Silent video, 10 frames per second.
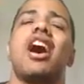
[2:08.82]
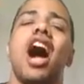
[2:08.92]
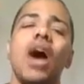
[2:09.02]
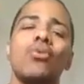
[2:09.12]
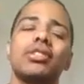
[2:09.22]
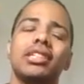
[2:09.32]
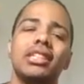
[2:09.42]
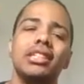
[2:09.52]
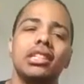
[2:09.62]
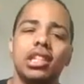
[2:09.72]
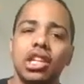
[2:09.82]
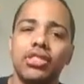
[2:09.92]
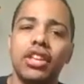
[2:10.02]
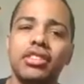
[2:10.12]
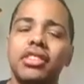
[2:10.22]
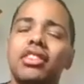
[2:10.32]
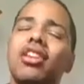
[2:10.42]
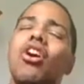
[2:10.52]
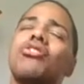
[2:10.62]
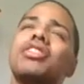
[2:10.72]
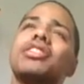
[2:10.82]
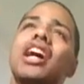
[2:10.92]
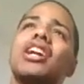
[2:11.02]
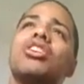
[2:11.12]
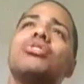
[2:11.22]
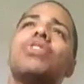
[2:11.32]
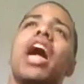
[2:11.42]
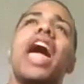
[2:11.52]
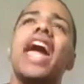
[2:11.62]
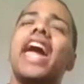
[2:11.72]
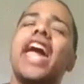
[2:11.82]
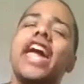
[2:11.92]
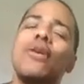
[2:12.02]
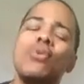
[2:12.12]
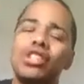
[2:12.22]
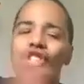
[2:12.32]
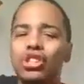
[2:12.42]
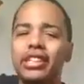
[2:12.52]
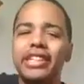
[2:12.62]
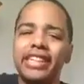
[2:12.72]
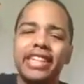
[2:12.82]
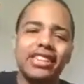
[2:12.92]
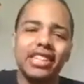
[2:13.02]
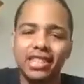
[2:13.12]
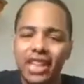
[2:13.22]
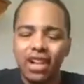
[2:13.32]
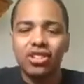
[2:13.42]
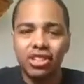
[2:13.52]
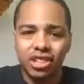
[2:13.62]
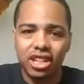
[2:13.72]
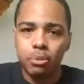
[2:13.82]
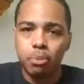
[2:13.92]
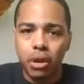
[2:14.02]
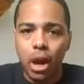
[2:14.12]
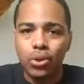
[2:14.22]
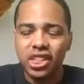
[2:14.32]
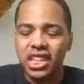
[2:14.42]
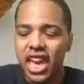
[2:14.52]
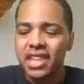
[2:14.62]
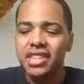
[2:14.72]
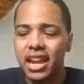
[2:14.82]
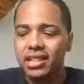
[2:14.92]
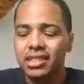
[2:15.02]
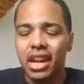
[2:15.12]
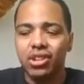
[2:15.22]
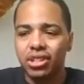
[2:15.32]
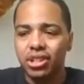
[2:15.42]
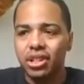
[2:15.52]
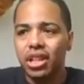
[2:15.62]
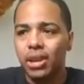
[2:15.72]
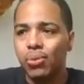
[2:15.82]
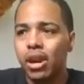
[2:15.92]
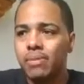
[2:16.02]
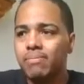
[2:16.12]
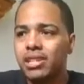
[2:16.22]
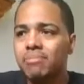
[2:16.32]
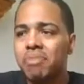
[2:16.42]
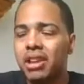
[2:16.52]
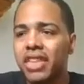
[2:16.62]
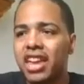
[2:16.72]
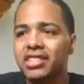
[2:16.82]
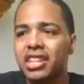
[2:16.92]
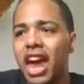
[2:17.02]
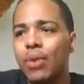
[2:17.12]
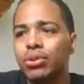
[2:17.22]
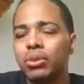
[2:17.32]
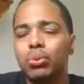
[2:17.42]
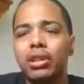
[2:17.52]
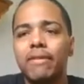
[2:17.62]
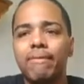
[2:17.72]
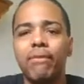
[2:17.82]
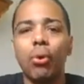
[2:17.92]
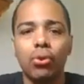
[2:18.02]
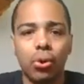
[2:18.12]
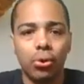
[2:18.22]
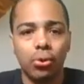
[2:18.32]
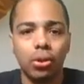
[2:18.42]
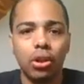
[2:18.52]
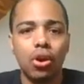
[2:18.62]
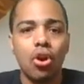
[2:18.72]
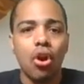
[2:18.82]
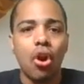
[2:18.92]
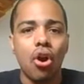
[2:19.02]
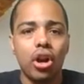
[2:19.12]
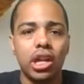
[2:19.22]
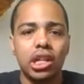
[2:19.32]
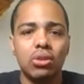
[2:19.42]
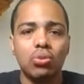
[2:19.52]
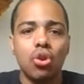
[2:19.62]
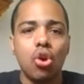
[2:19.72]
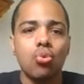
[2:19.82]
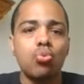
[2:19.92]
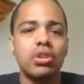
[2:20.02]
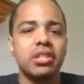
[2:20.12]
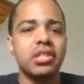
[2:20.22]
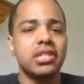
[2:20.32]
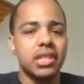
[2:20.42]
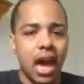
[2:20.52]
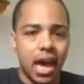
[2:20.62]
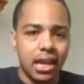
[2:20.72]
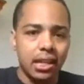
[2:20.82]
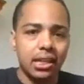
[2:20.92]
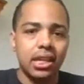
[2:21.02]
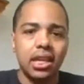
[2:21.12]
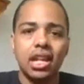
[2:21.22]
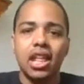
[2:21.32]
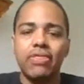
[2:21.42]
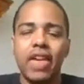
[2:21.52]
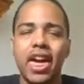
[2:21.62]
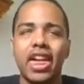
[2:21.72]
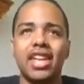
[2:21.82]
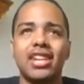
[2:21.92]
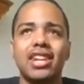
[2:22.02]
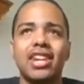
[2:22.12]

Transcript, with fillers: I wasn't that on the side of, hey, we should get the Snyder Cut, but I was an anti-Snyder Cut, and what I mean by that is that I wasn't really focal on which side that